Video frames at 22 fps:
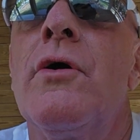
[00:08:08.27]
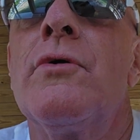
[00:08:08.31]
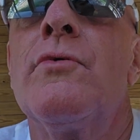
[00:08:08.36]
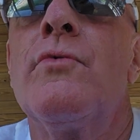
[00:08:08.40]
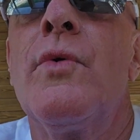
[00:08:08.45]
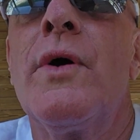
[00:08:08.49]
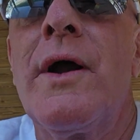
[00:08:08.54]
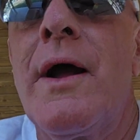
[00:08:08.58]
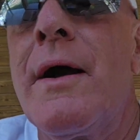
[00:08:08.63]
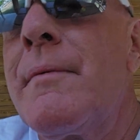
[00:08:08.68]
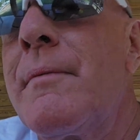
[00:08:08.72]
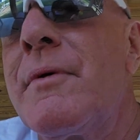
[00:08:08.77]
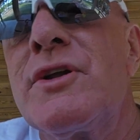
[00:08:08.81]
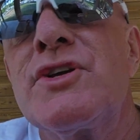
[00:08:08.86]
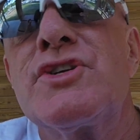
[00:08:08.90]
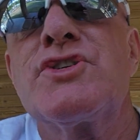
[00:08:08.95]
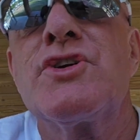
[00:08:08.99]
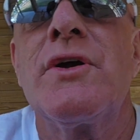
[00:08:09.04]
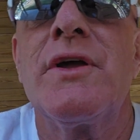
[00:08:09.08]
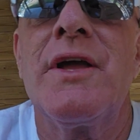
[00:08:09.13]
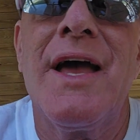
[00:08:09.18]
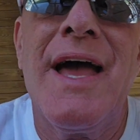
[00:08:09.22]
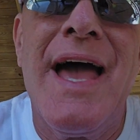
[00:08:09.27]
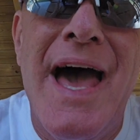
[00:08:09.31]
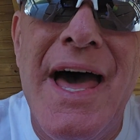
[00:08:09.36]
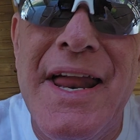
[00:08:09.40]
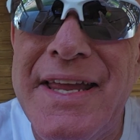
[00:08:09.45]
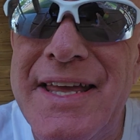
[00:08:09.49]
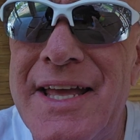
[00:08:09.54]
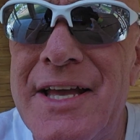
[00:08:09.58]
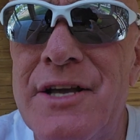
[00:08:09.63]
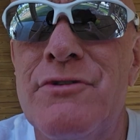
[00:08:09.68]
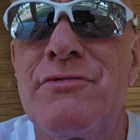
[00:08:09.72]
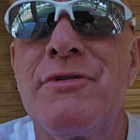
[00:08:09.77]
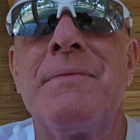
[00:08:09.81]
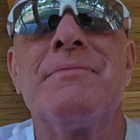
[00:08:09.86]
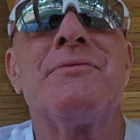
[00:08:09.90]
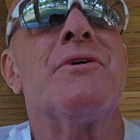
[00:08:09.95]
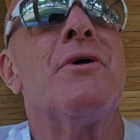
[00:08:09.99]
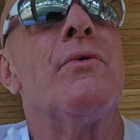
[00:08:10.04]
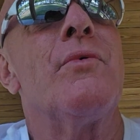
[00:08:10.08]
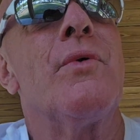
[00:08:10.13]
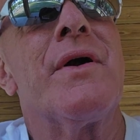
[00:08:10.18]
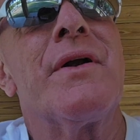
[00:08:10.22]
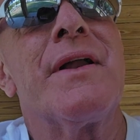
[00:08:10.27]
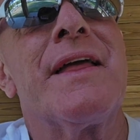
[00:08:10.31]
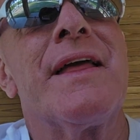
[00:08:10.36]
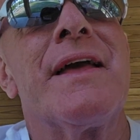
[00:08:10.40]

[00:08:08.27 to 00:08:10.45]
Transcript: on where I'm going to show you how to get crypto, where to